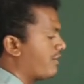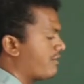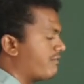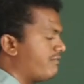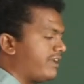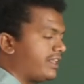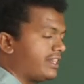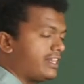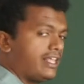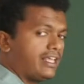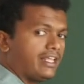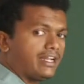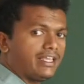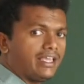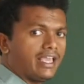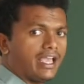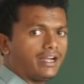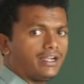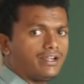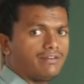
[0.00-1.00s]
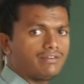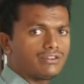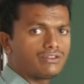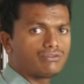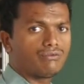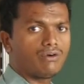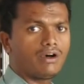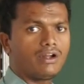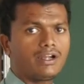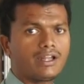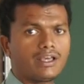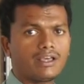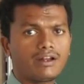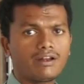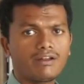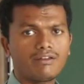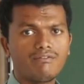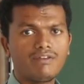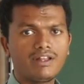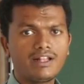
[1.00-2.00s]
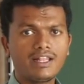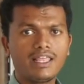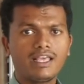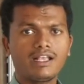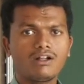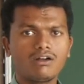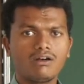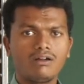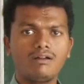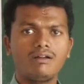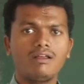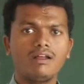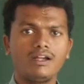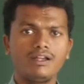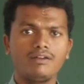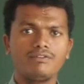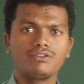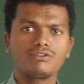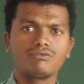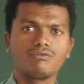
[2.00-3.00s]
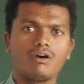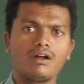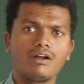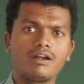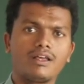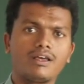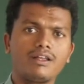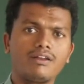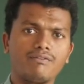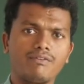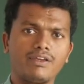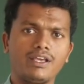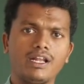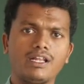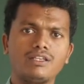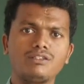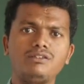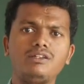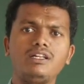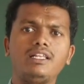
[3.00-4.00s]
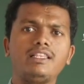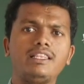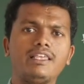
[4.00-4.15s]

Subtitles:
When they react with water, when they contact with water, vigorously